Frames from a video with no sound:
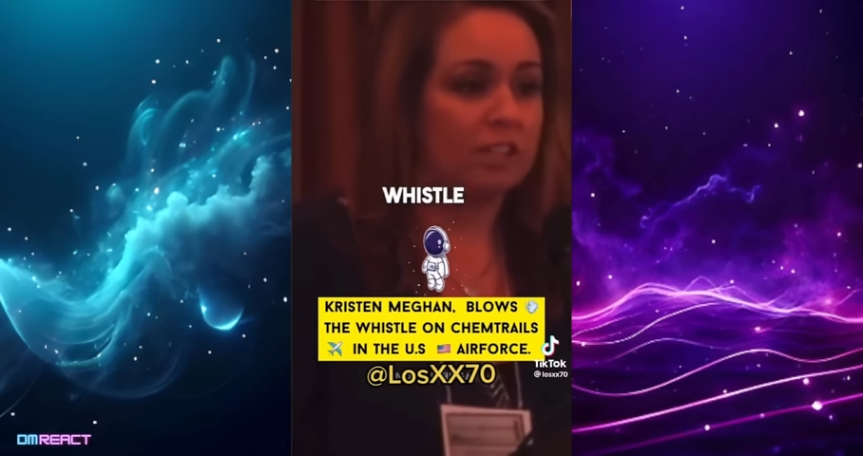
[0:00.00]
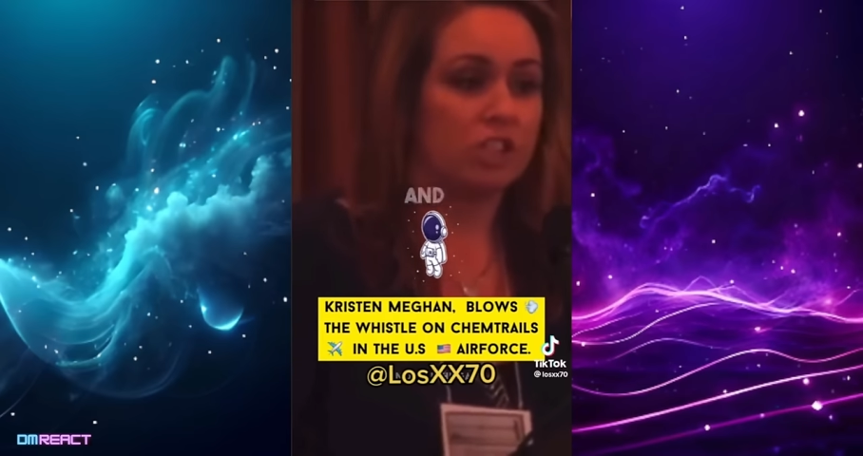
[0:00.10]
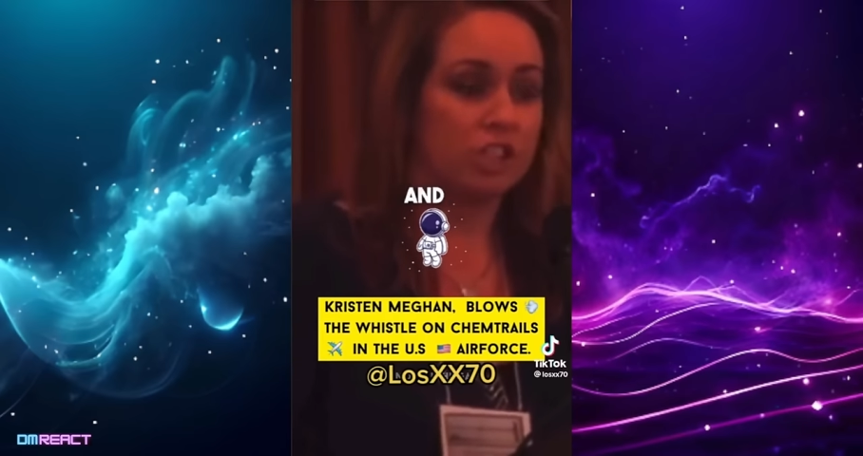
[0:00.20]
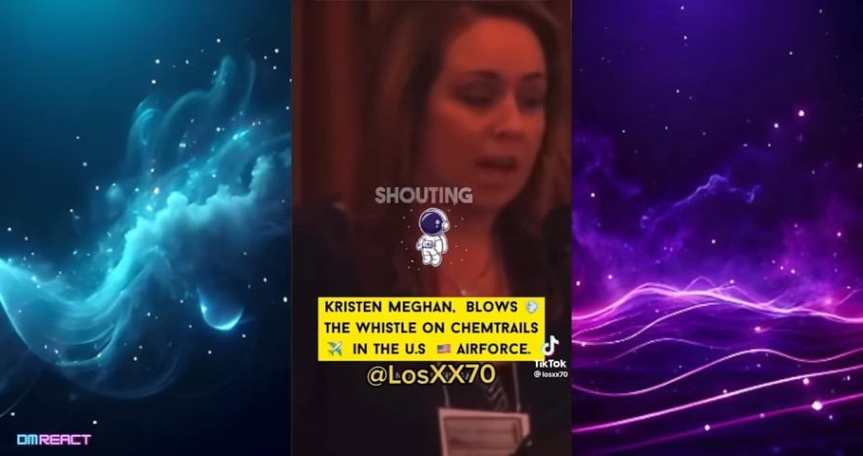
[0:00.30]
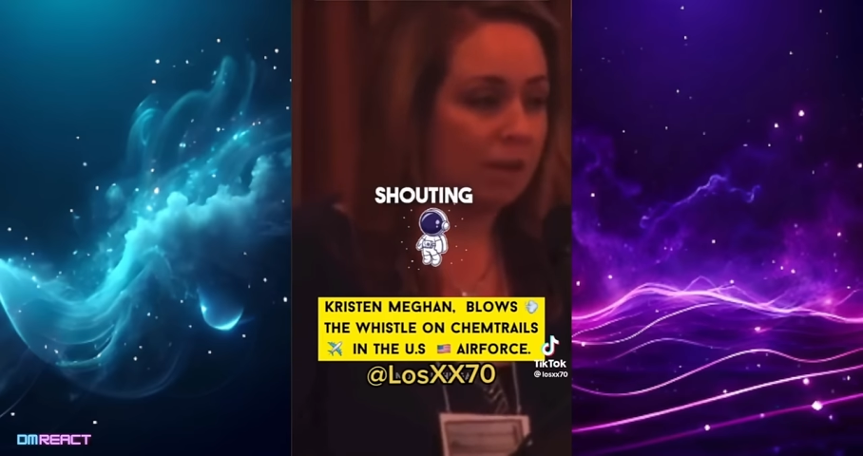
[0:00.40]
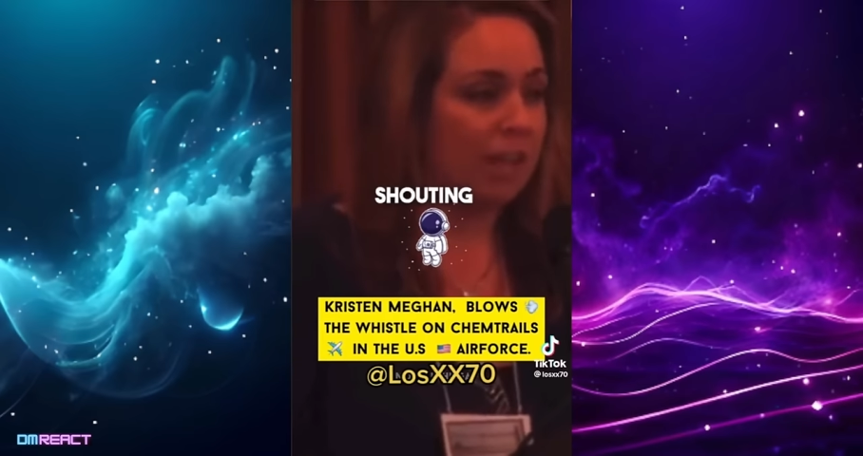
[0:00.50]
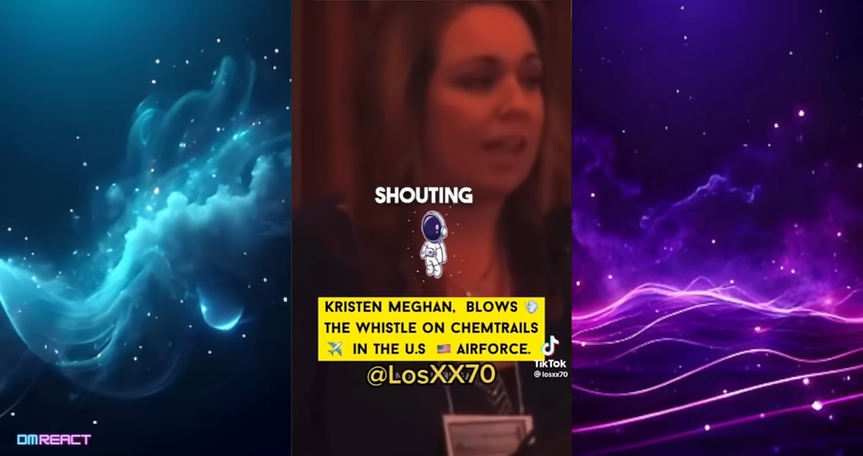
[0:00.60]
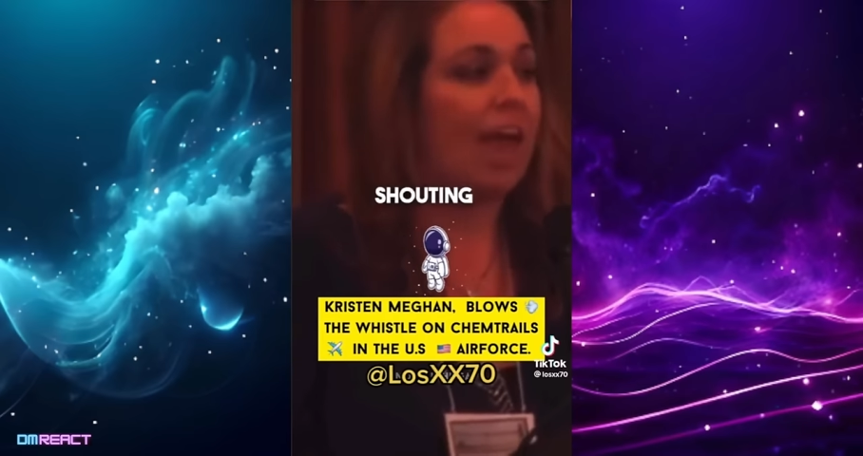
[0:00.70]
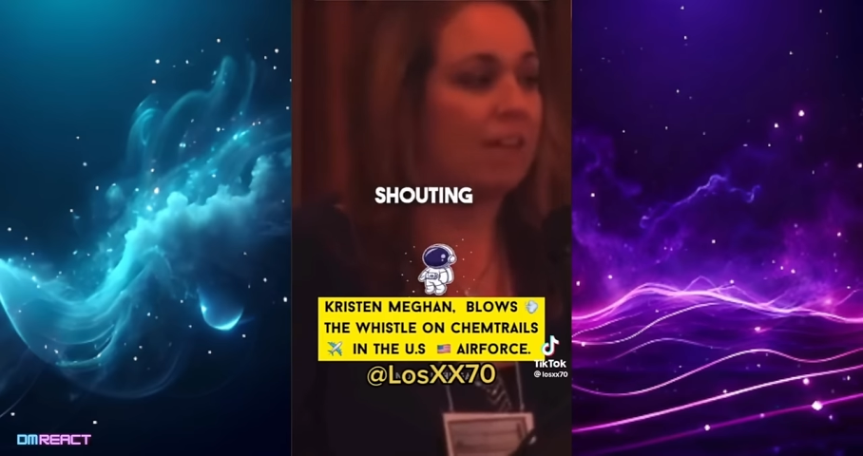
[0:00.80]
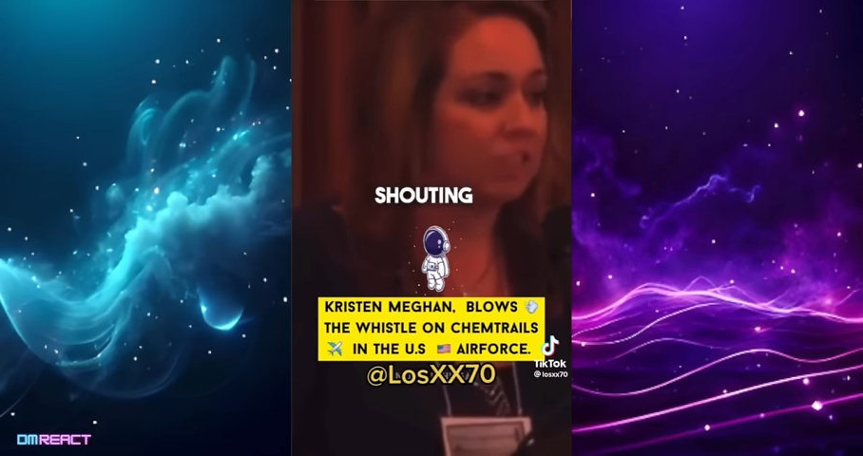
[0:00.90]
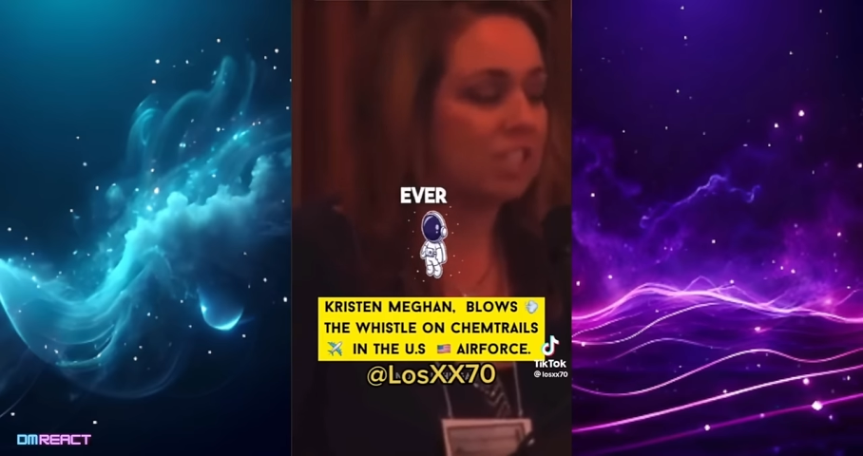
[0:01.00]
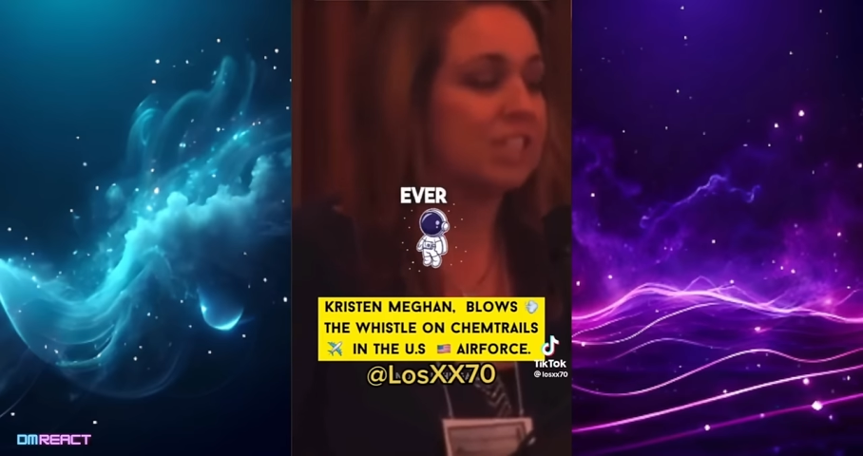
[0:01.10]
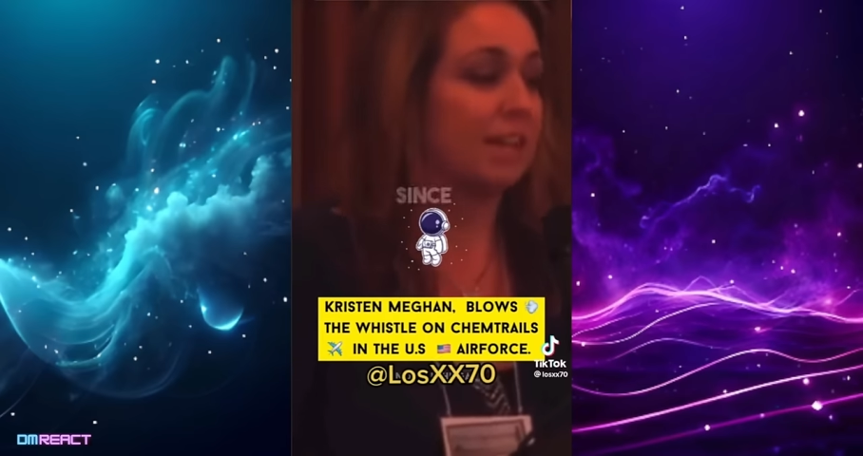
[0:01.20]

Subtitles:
and shouting ever